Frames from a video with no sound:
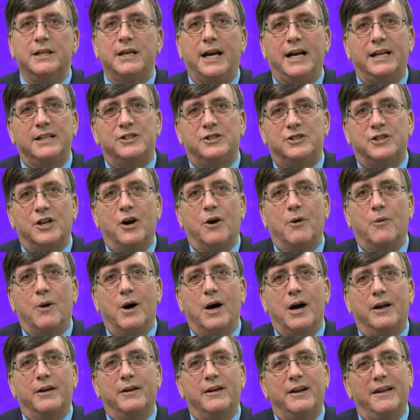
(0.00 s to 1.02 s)
and so
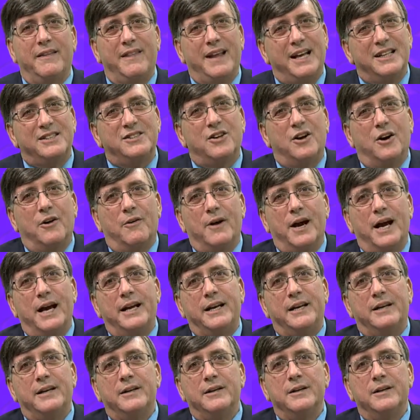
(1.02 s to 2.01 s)
on, and that's all right.